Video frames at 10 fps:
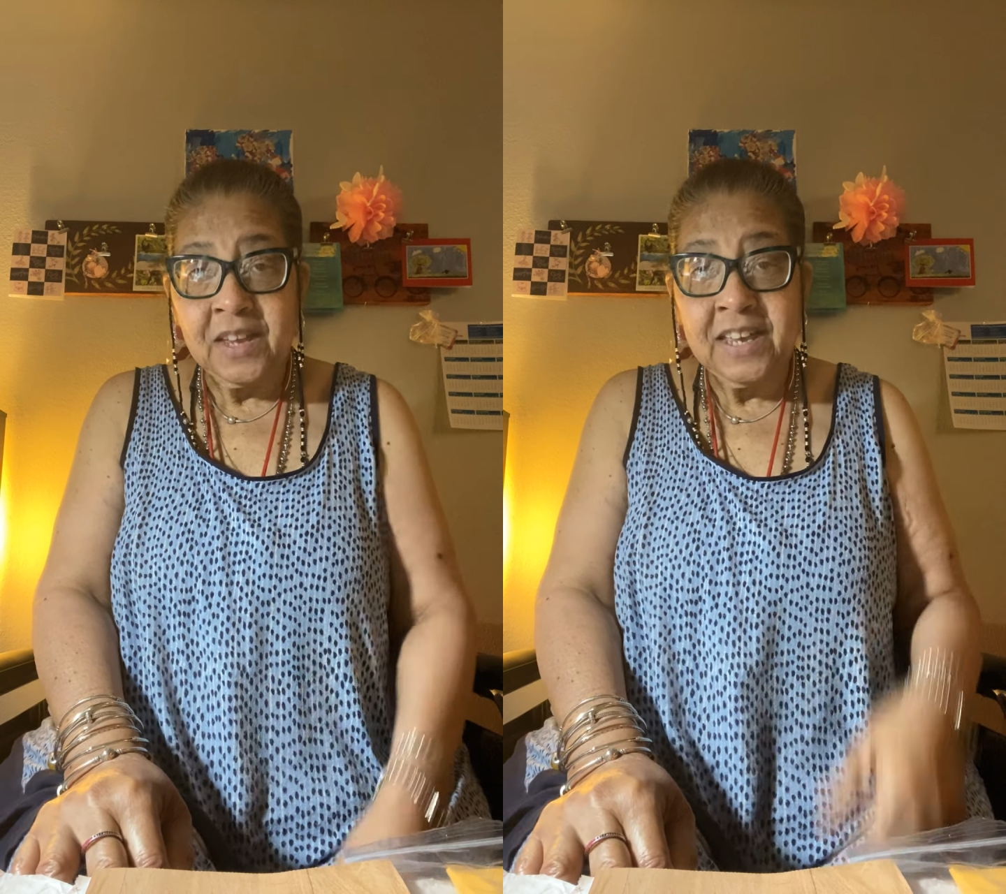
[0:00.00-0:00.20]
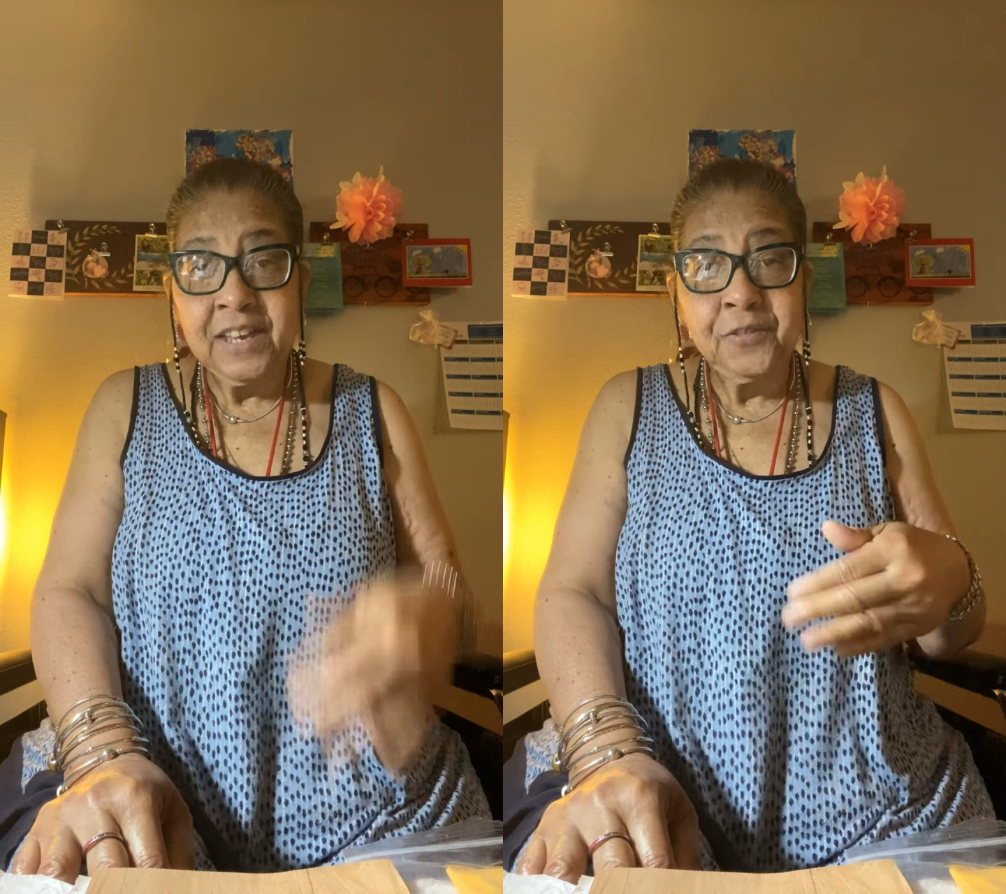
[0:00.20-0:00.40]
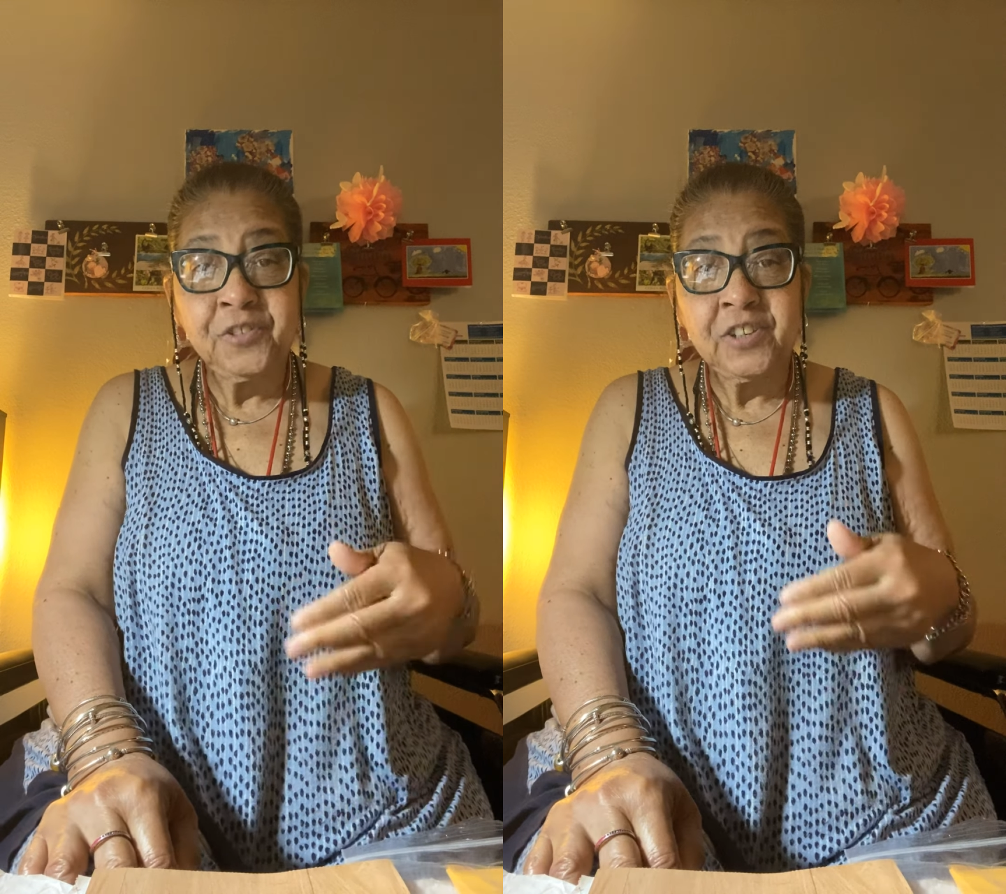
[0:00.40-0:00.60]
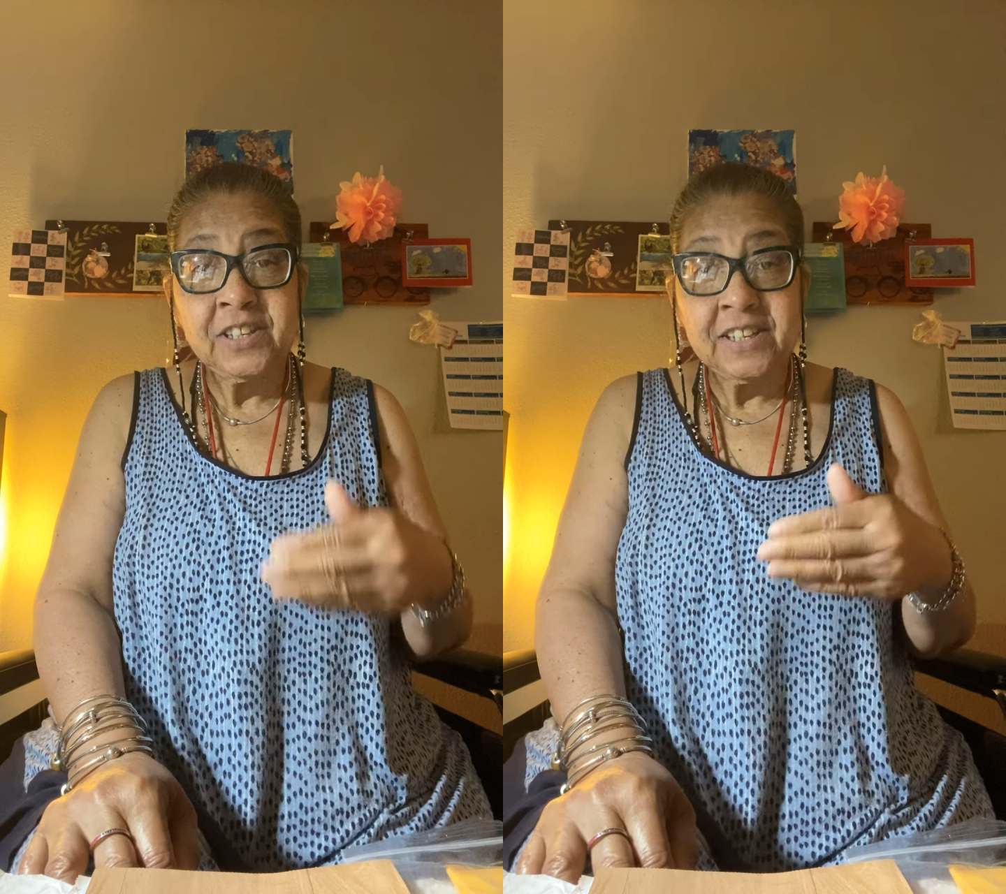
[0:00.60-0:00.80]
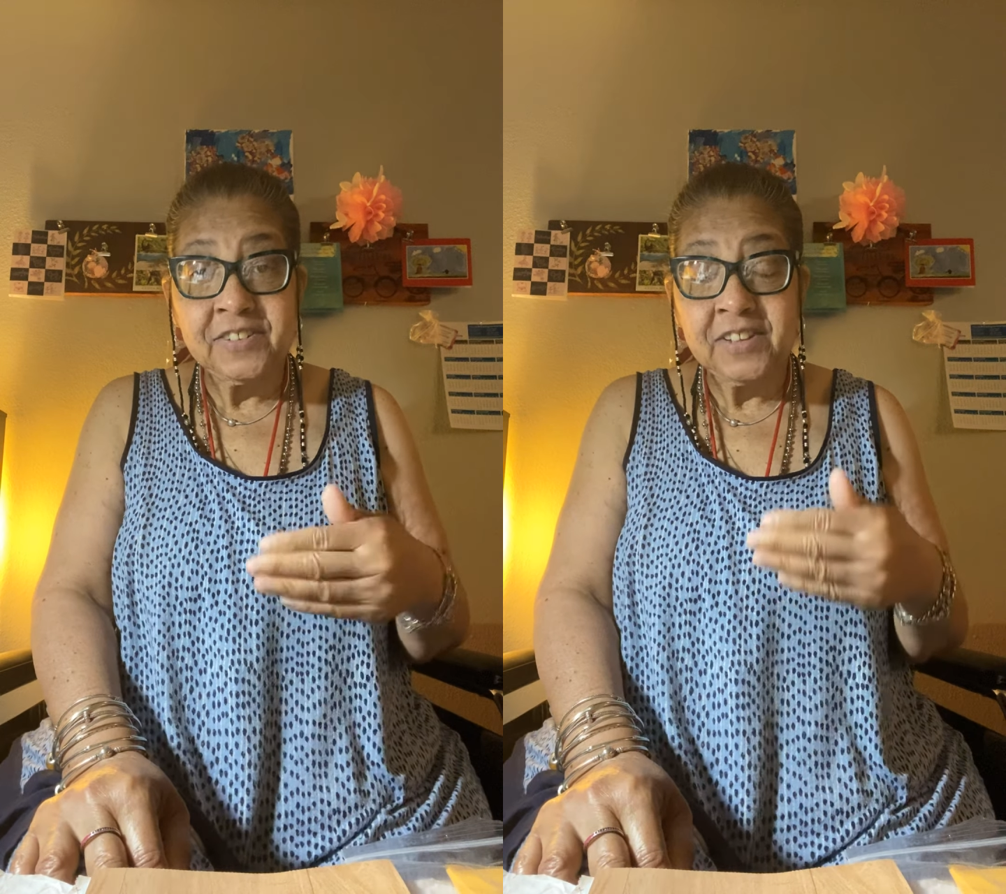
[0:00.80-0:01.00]
If she
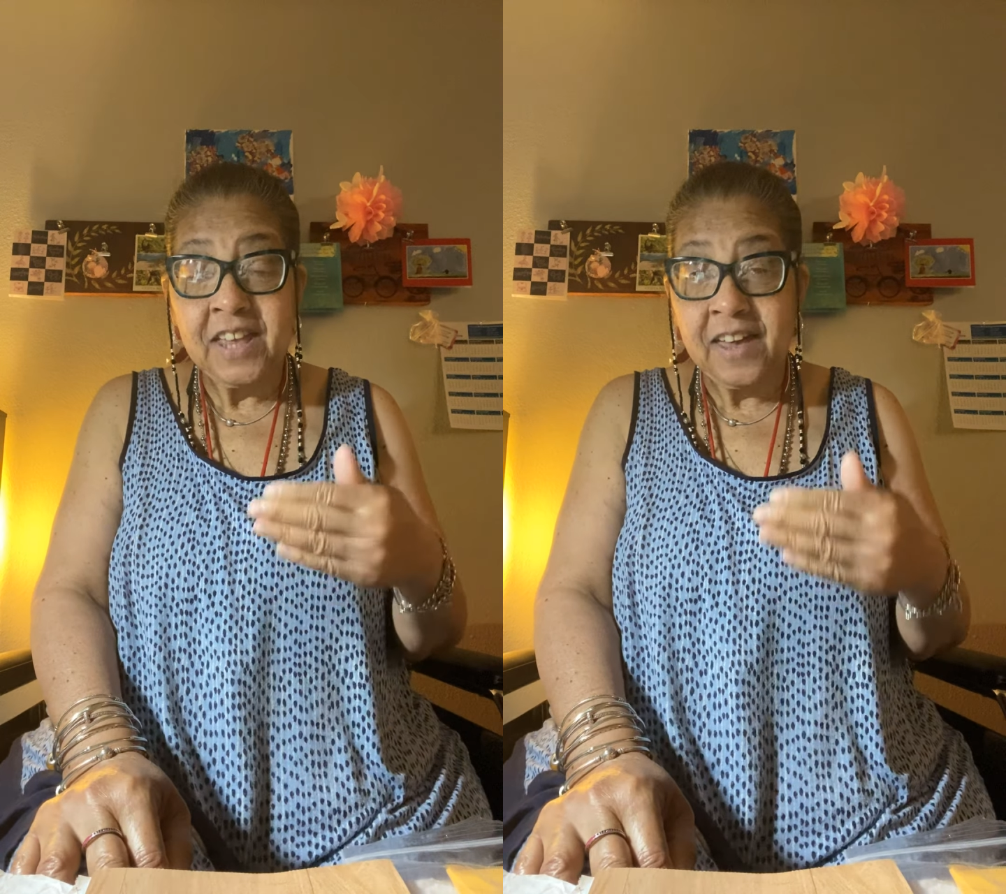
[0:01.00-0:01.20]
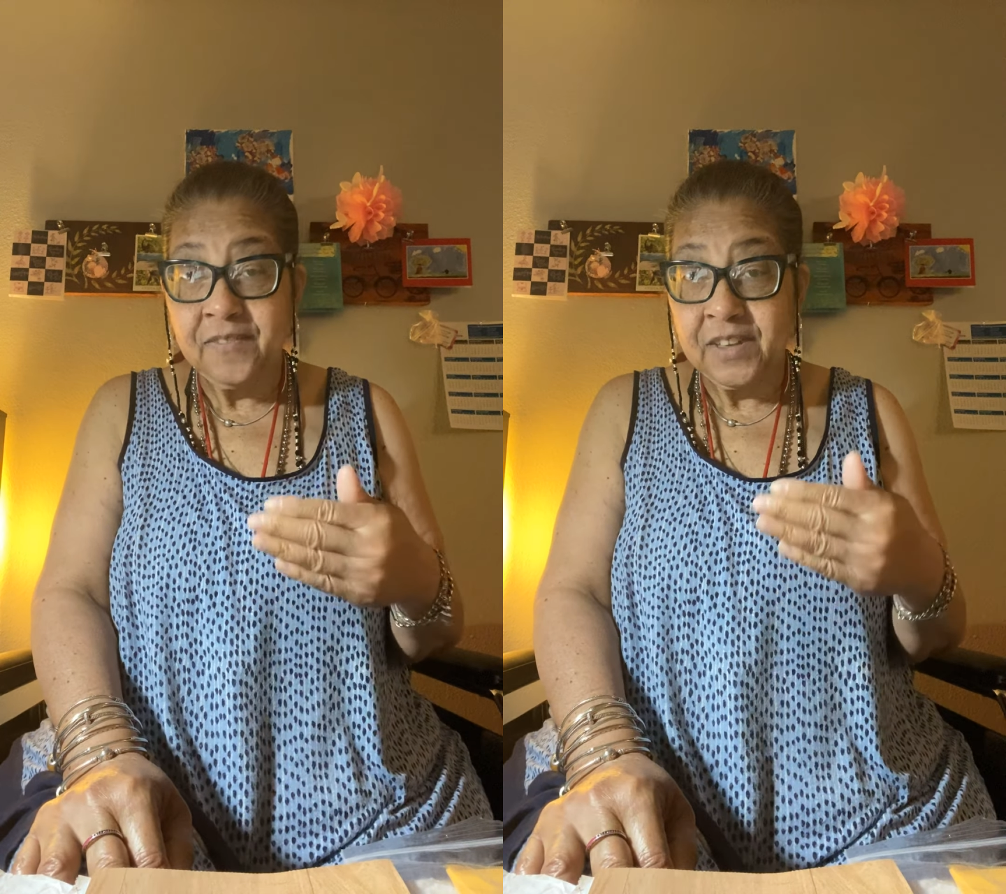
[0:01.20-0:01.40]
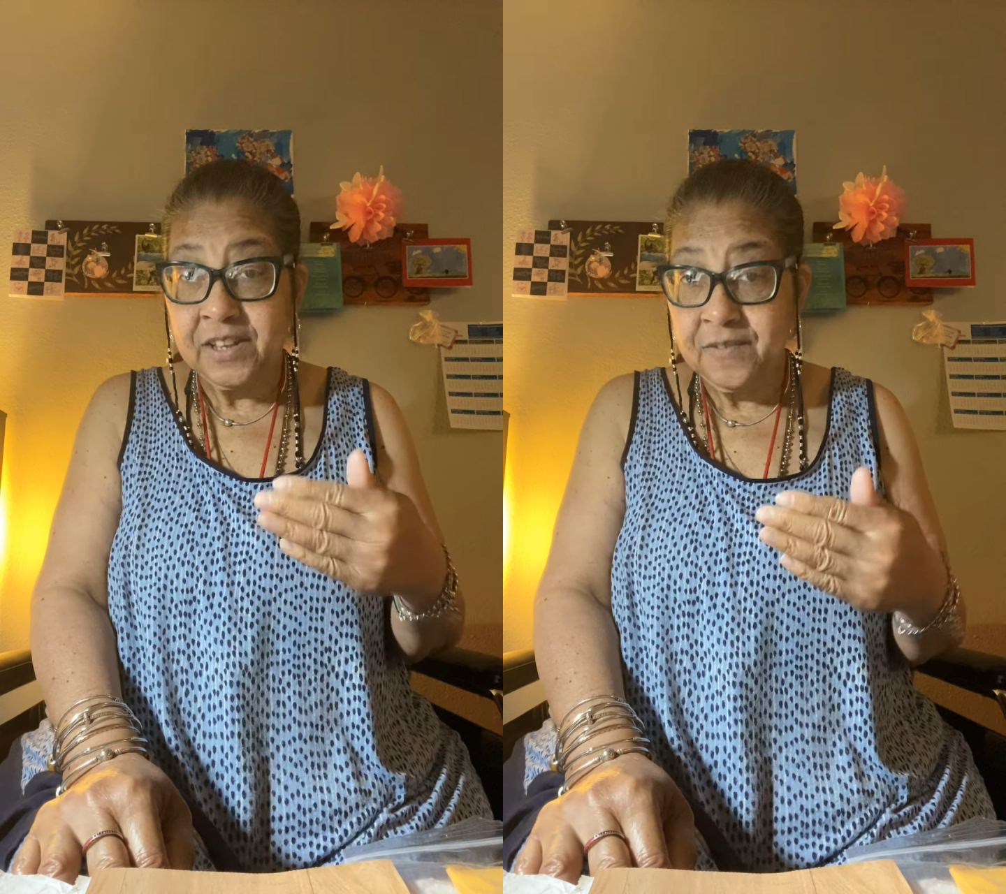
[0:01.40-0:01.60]
doesn't have any